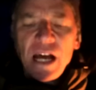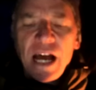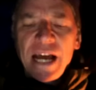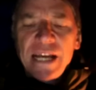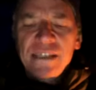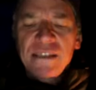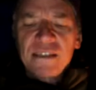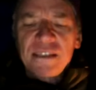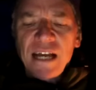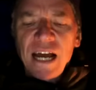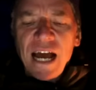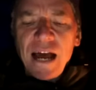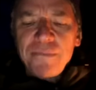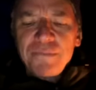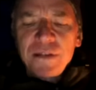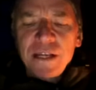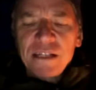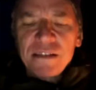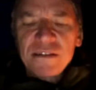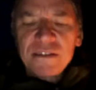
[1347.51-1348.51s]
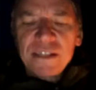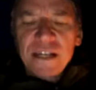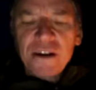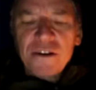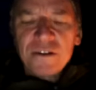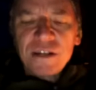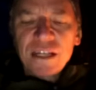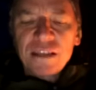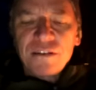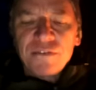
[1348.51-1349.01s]
I stopped and
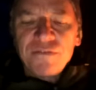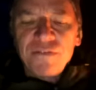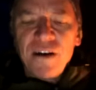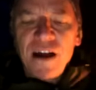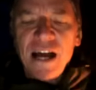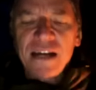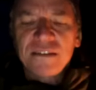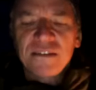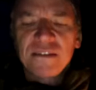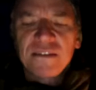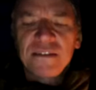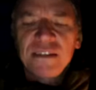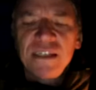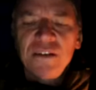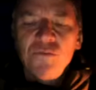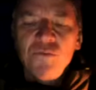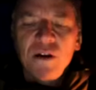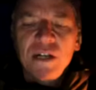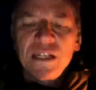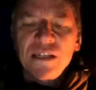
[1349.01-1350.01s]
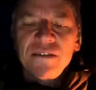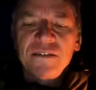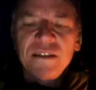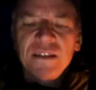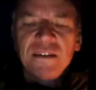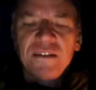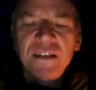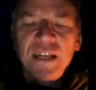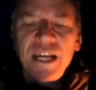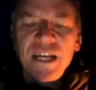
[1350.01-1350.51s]
stared at the fox to see what its
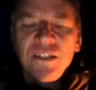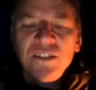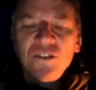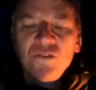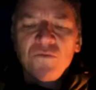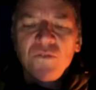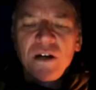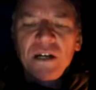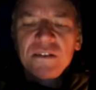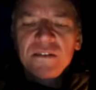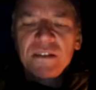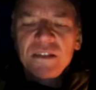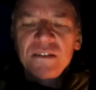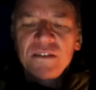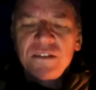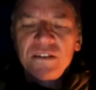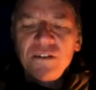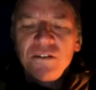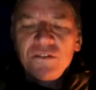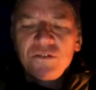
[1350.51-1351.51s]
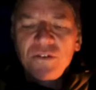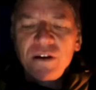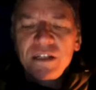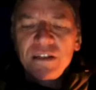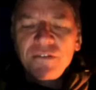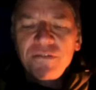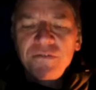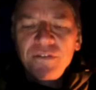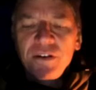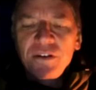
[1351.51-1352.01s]
intention was and still
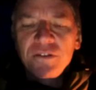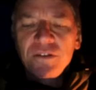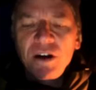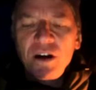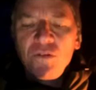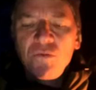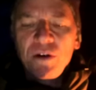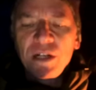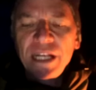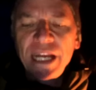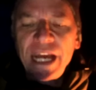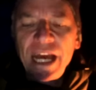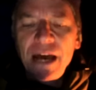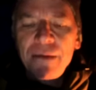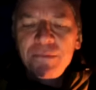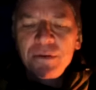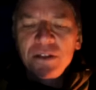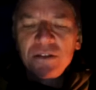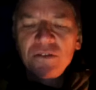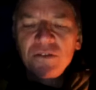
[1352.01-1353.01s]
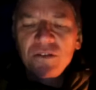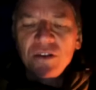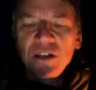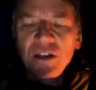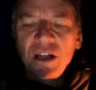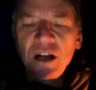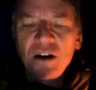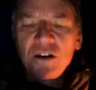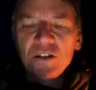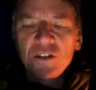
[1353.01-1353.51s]
trying to figure out what happened to the
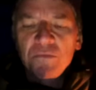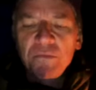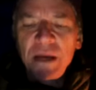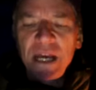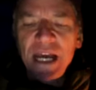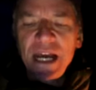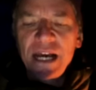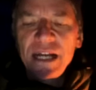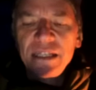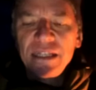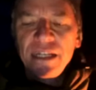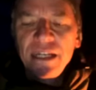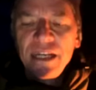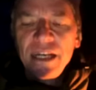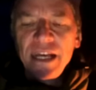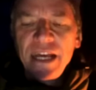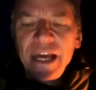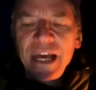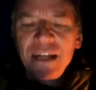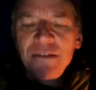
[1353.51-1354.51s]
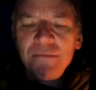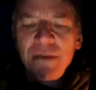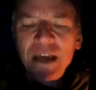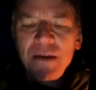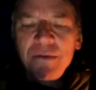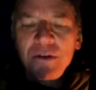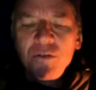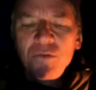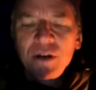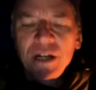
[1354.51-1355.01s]
large man and
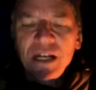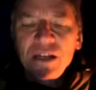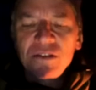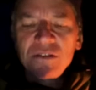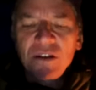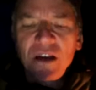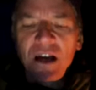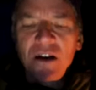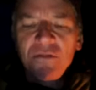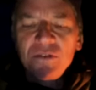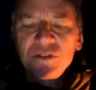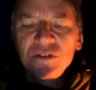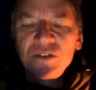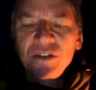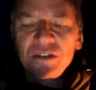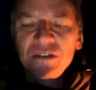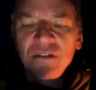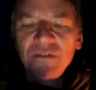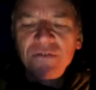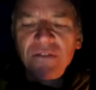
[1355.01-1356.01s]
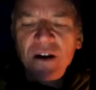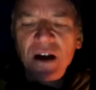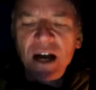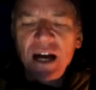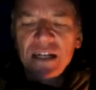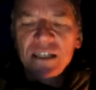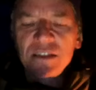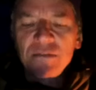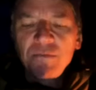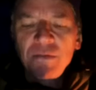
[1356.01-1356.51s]
maybe what I saw was just a
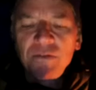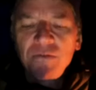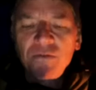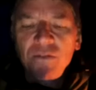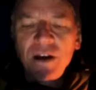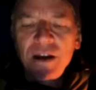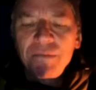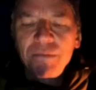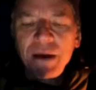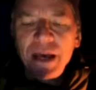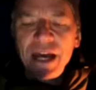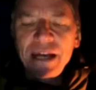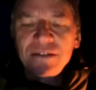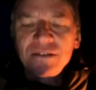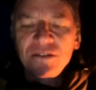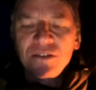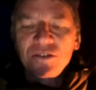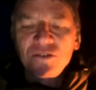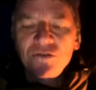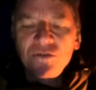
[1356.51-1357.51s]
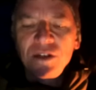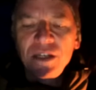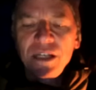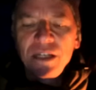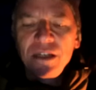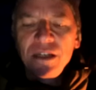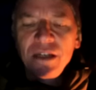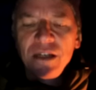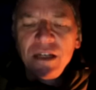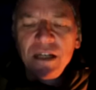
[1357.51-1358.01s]
fox before I passed the
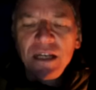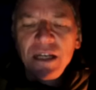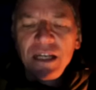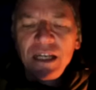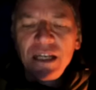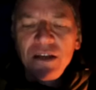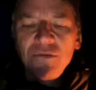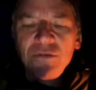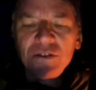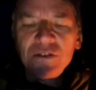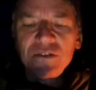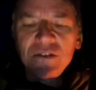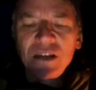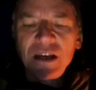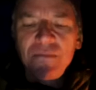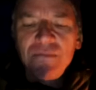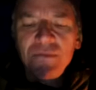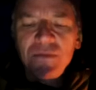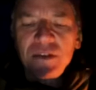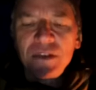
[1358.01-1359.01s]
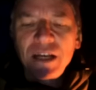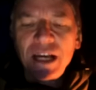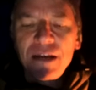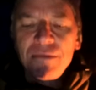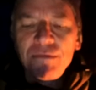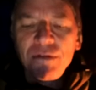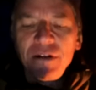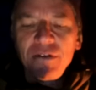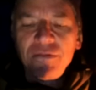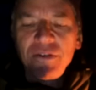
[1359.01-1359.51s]
tree. It was some
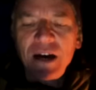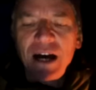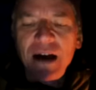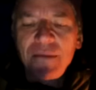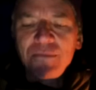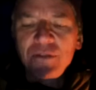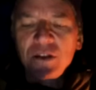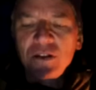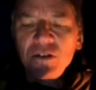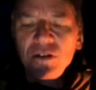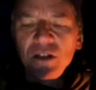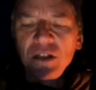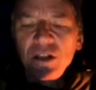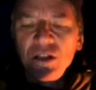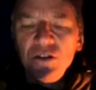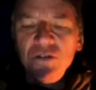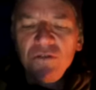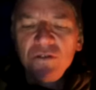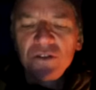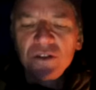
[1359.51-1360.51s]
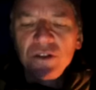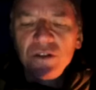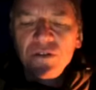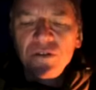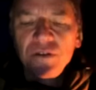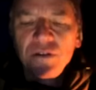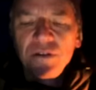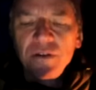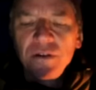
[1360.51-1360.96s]
type of optical illusion.